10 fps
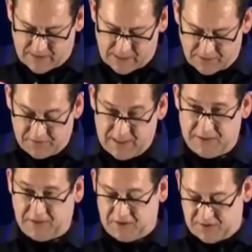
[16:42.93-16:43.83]
fires
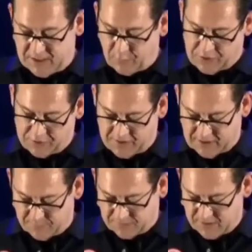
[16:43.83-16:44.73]
as extinguisher
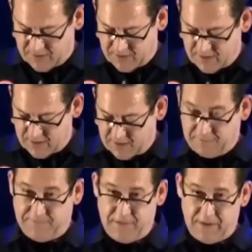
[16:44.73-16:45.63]
teams.
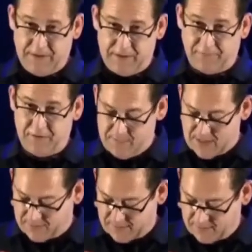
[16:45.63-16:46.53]
It's a very different
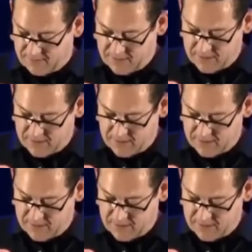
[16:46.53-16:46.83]
method.